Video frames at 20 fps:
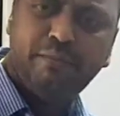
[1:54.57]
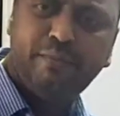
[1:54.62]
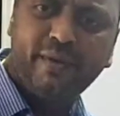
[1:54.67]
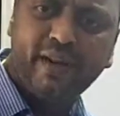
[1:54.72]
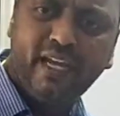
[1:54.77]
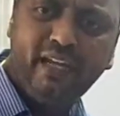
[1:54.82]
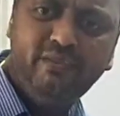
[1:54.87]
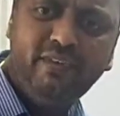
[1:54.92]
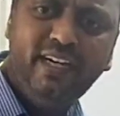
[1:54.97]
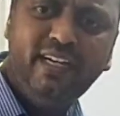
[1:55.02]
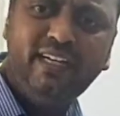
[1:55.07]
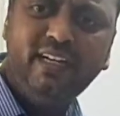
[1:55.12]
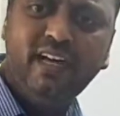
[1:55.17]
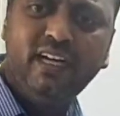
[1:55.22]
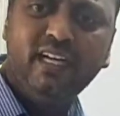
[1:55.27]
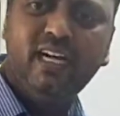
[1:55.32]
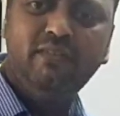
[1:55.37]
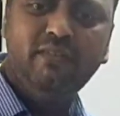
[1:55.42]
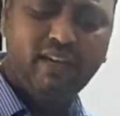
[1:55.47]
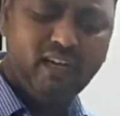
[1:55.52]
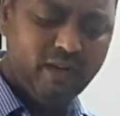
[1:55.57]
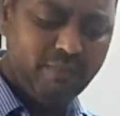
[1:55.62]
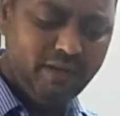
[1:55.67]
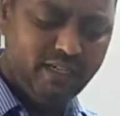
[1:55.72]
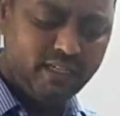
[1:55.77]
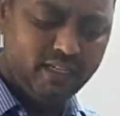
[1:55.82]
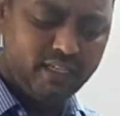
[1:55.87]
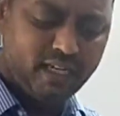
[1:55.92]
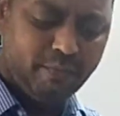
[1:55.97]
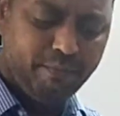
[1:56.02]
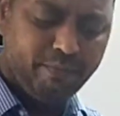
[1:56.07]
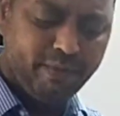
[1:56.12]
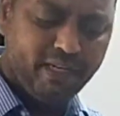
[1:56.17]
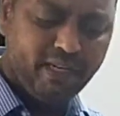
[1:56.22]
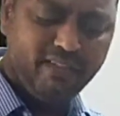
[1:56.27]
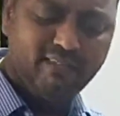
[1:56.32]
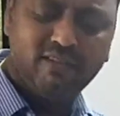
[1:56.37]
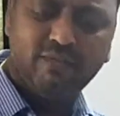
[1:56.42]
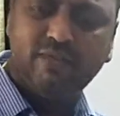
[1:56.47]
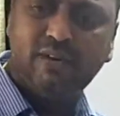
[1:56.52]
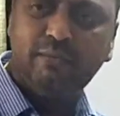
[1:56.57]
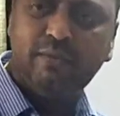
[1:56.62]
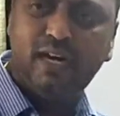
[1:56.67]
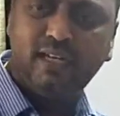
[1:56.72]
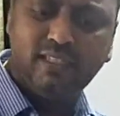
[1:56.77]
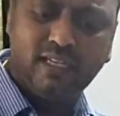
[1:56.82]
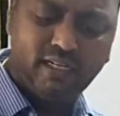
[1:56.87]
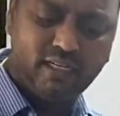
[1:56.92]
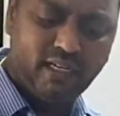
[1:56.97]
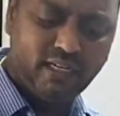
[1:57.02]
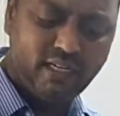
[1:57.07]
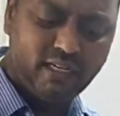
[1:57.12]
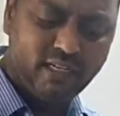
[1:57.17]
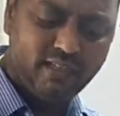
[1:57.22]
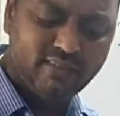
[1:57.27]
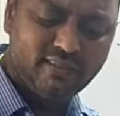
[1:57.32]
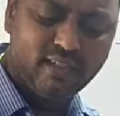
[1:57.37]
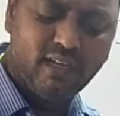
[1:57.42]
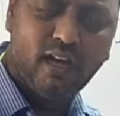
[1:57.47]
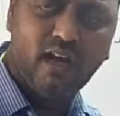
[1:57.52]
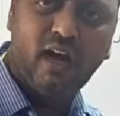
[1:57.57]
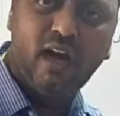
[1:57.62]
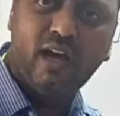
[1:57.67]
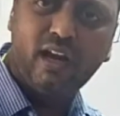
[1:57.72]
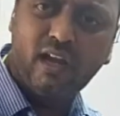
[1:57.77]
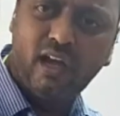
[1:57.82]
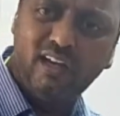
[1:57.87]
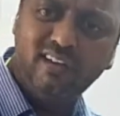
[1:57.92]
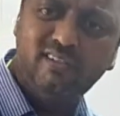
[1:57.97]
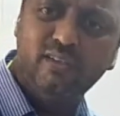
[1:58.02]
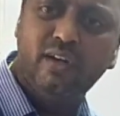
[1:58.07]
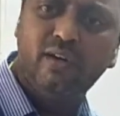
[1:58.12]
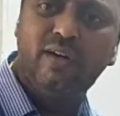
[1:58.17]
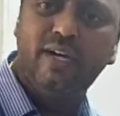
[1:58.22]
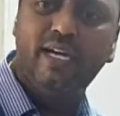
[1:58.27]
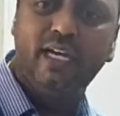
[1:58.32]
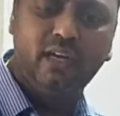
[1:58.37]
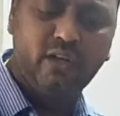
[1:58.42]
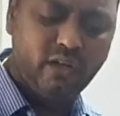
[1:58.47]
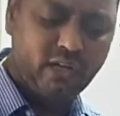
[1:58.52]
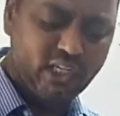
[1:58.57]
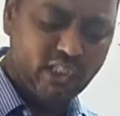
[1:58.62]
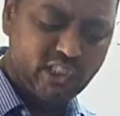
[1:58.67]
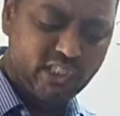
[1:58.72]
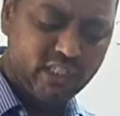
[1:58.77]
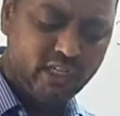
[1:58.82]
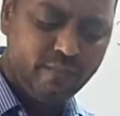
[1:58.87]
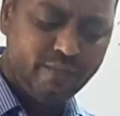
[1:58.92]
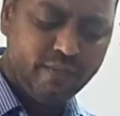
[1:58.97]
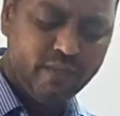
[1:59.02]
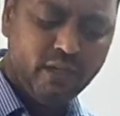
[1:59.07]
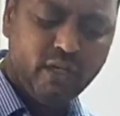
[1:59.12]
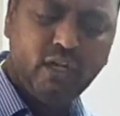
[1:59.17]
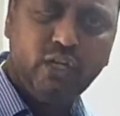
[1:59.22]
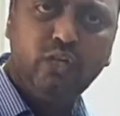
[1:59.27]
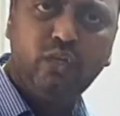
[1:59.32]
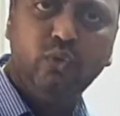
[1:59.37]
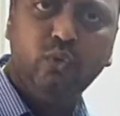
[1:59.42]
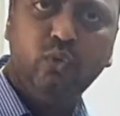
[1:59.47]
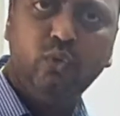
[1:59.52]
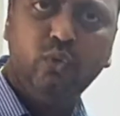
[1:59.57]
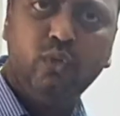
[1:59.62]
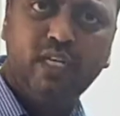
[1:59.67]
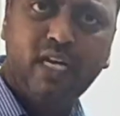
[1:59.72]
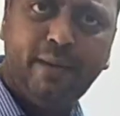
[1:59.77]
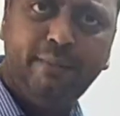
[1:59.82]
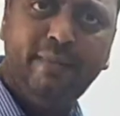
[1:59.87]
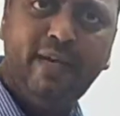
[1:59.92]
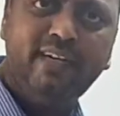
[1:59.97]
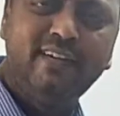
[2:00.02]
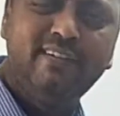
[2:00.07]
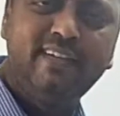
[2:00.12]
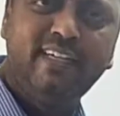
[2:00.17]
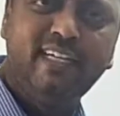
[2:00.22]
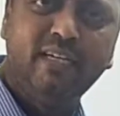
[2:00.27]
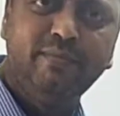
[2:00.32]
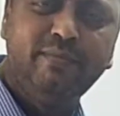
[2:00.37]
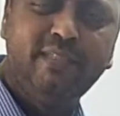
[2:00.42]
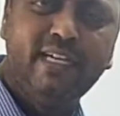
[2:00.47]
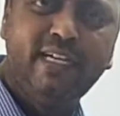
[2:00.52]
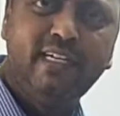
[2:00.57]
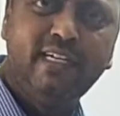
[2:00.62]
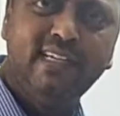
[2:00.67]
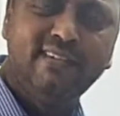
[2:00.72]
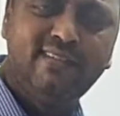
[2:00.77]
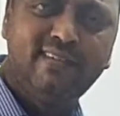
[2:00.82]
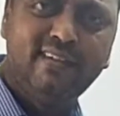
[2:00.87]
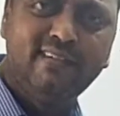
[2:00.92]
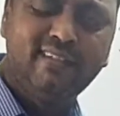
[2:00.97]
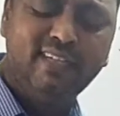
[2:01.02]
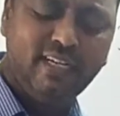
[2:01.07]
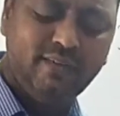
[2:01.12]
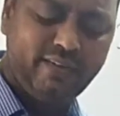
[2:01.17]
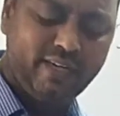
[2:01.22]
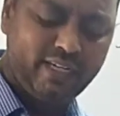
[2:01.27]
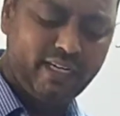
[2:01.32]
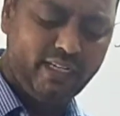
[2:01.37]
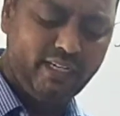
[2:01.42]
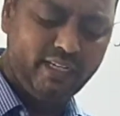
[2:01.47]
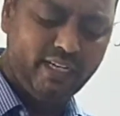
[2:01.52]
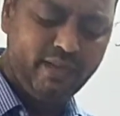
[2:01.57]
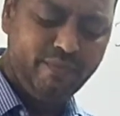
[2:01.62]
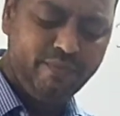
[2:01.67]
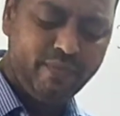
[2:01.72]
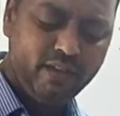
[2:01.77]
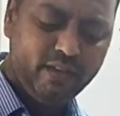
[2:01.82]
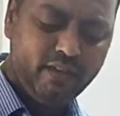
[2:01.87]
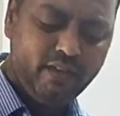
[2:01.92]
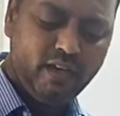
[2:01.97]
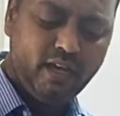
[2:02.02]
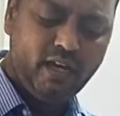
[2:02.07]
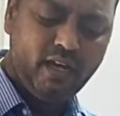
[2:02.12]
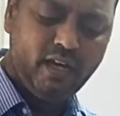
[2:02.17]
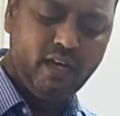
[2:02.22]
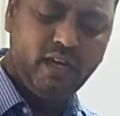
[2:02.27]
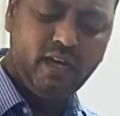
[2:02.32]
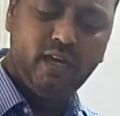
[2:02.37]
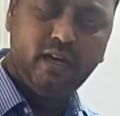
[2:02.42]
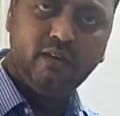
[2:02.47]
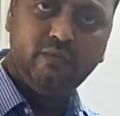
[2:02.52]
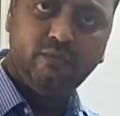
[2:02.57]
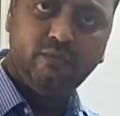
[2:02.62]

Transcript: private or government companies from other countries are also now encouraged to come and set up their industries in our country, uh,